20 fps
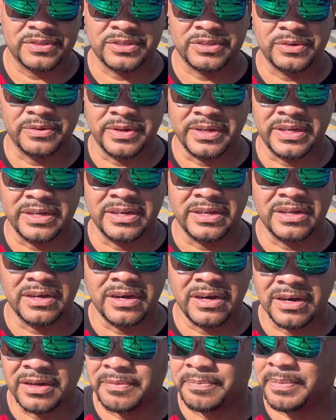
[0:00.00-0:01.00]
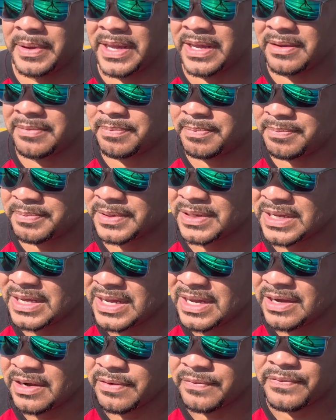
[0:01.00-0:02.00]
to an unpaid,
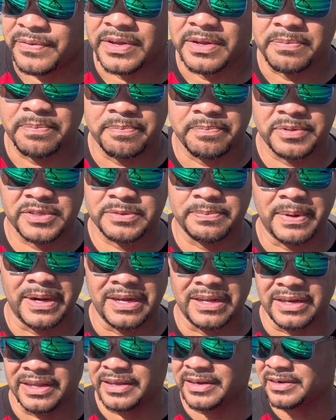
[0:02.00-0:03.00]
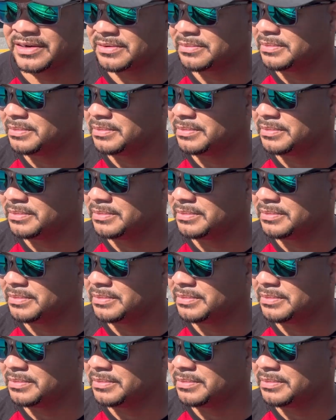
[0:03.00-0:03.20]
a free spot later.